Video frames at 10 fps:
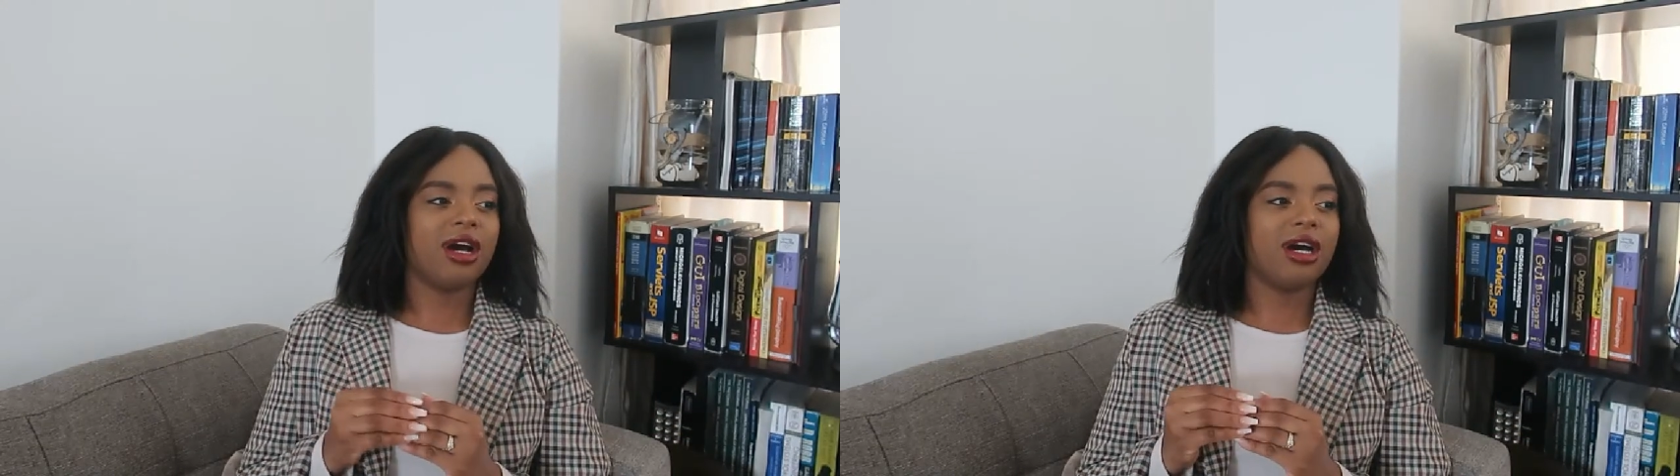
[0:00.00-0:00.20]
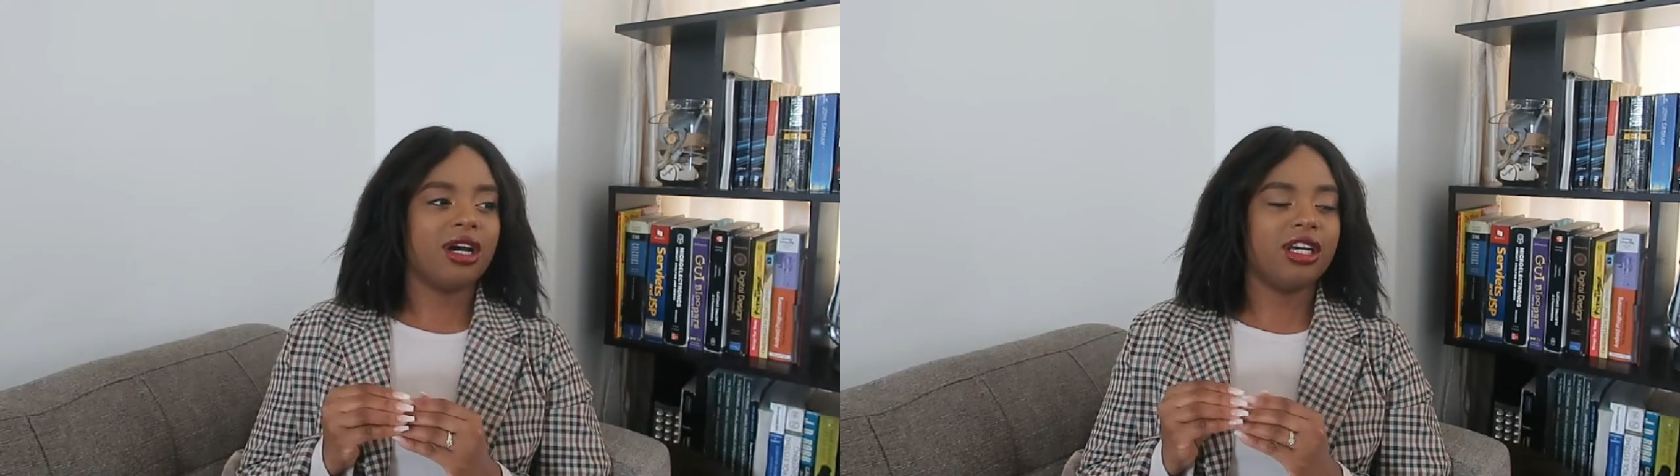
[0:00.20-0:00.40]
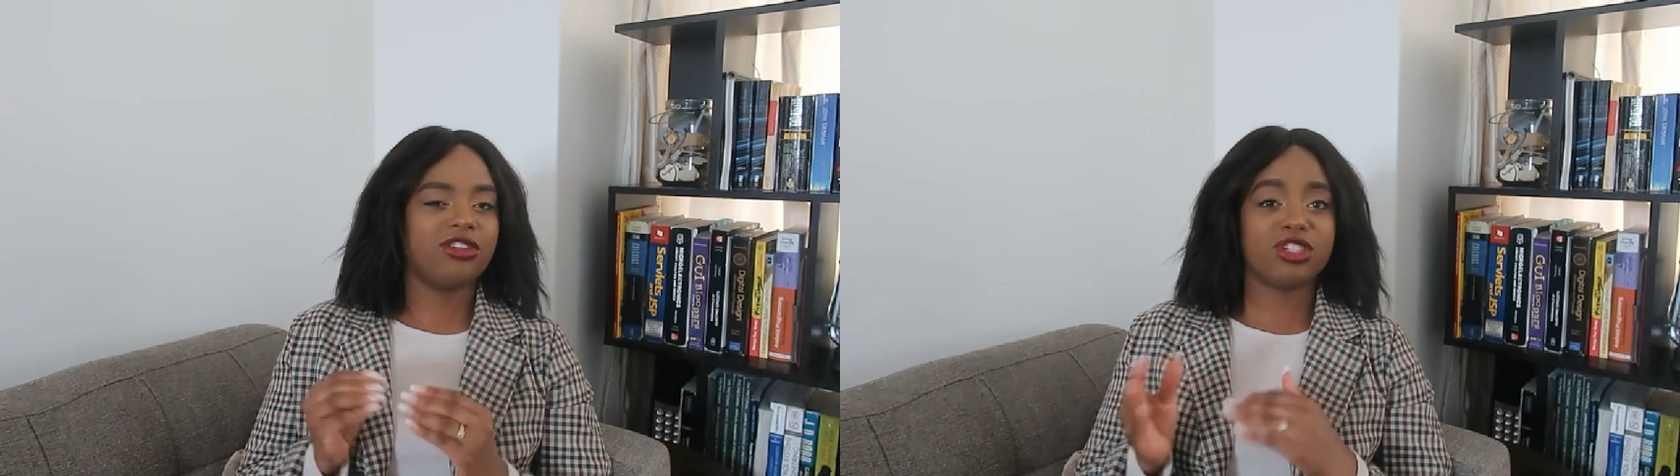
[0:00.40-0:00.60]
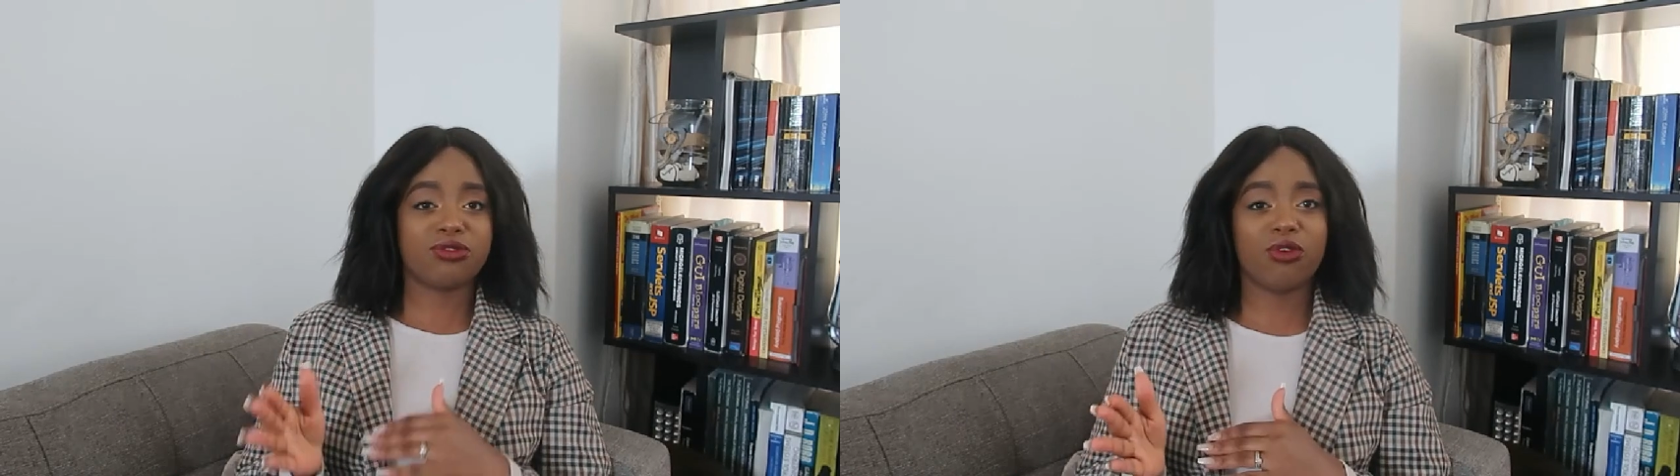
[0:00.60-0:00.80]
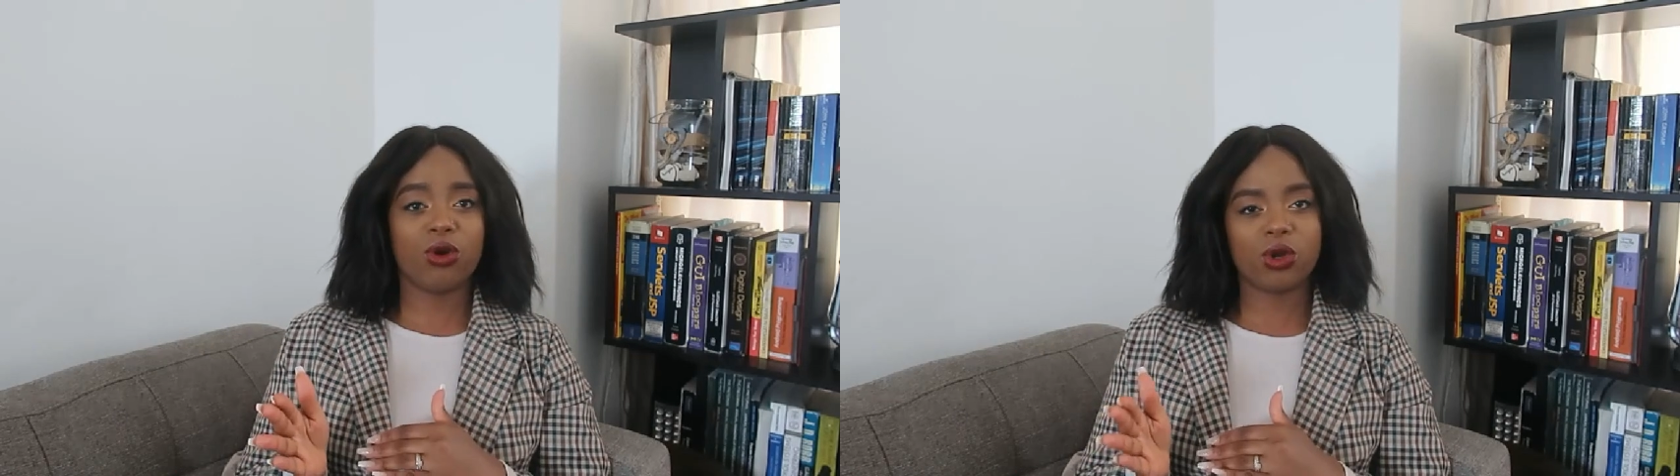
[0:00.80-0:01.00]
it reached
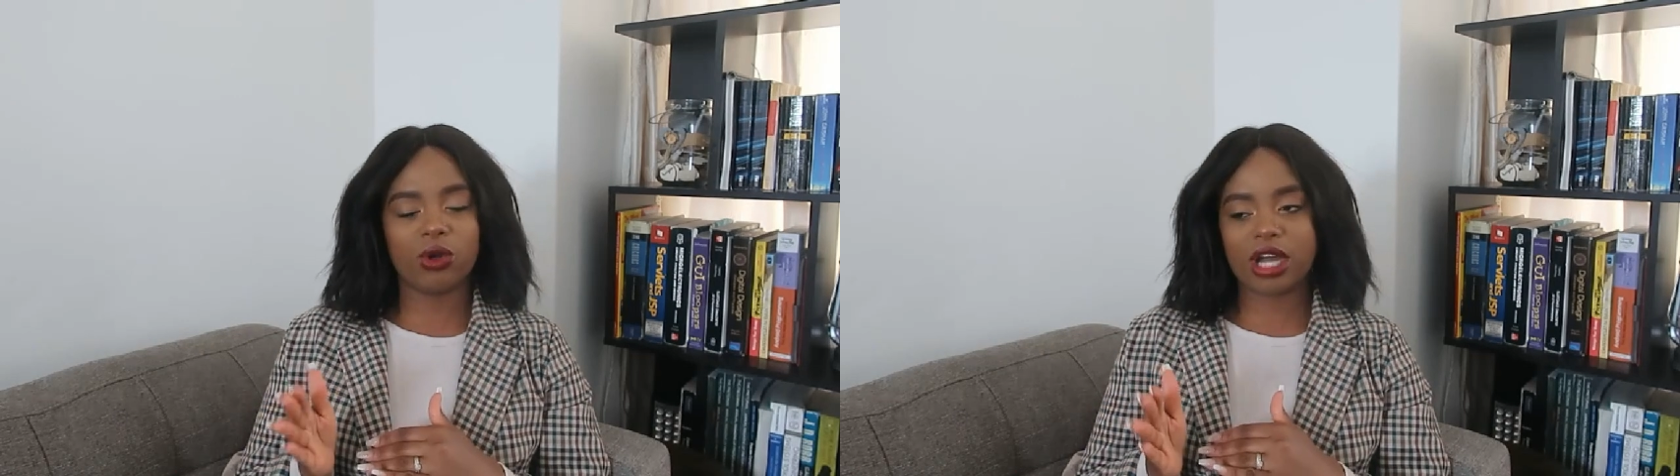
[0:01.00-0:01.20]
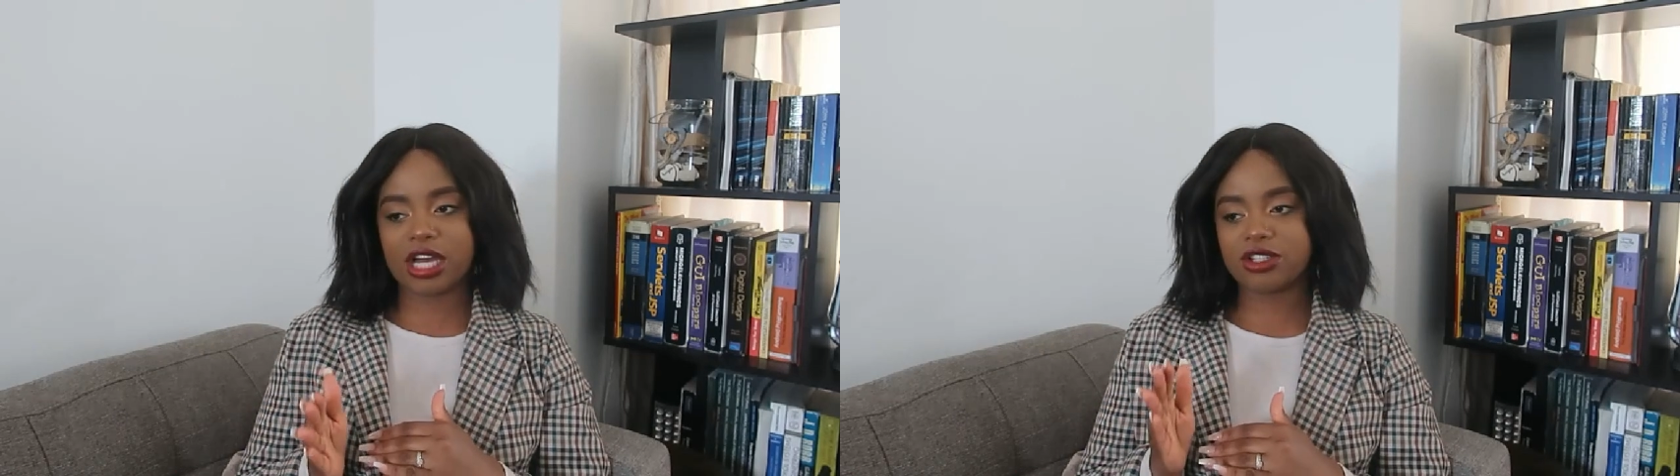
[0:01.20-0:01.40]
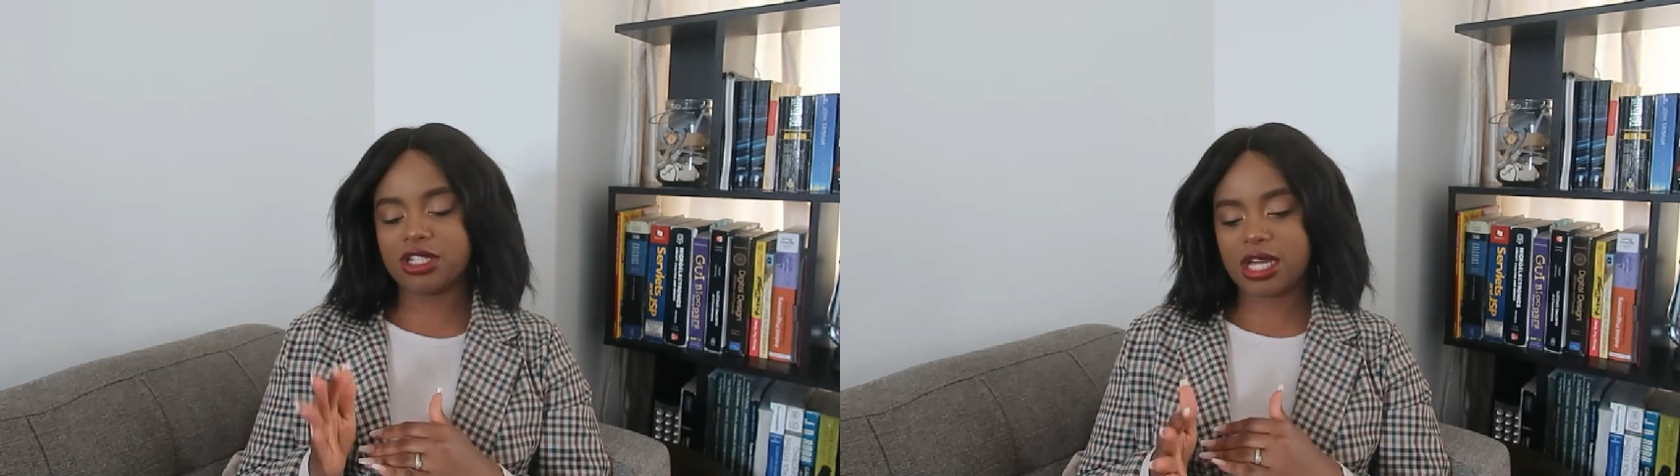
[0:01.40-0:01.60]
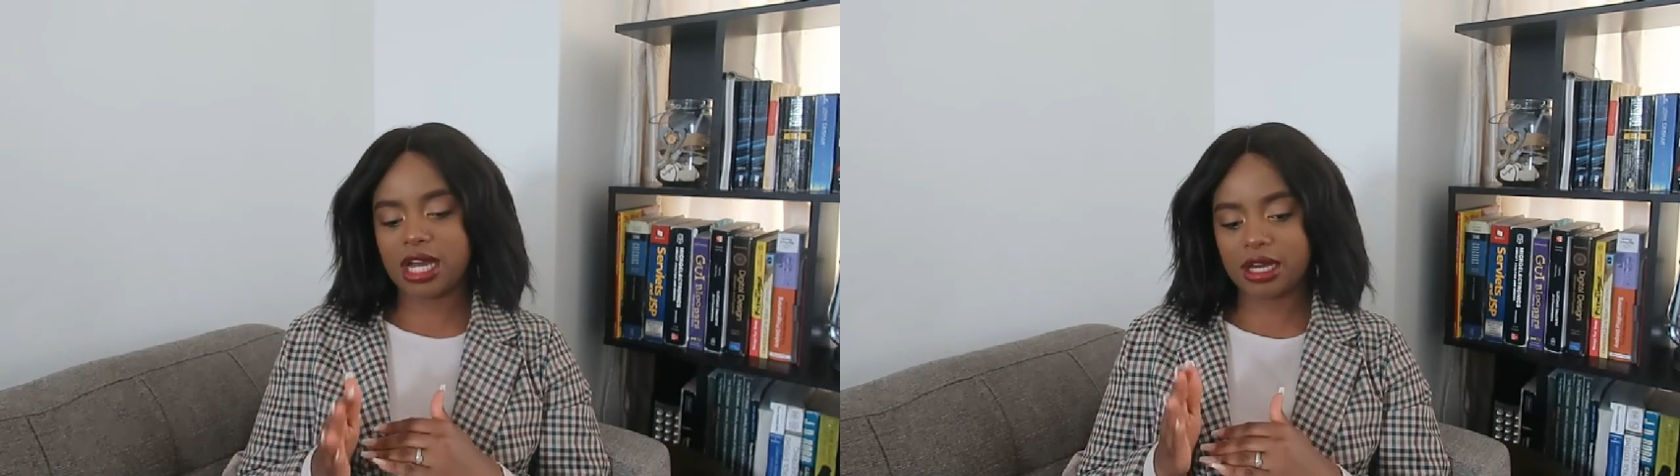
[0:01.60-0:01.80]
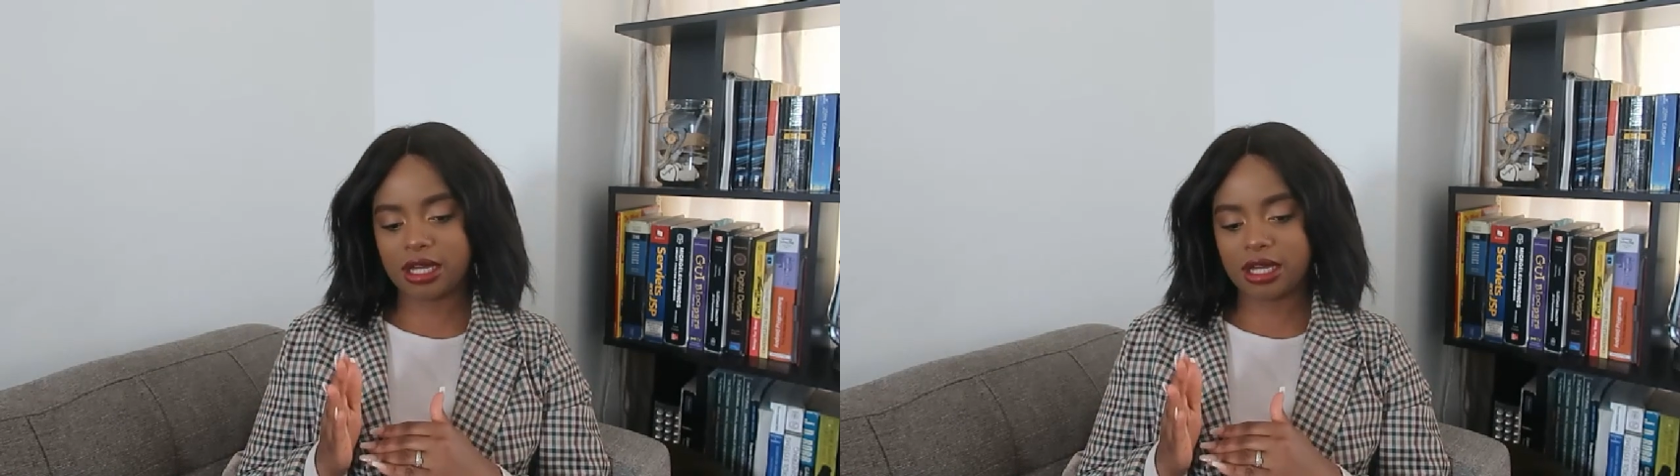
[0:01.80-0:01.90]
4 o'clock, I actually